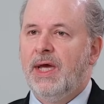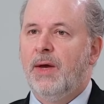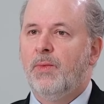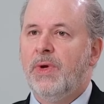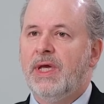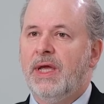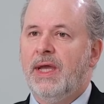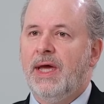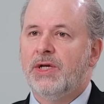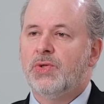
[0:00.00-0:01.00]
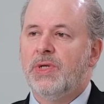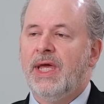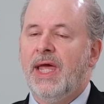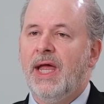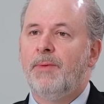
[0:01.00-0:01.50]
and we can actually
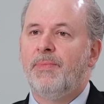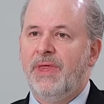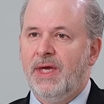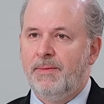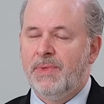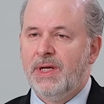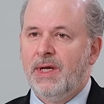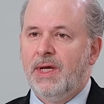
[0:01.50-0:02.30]
help them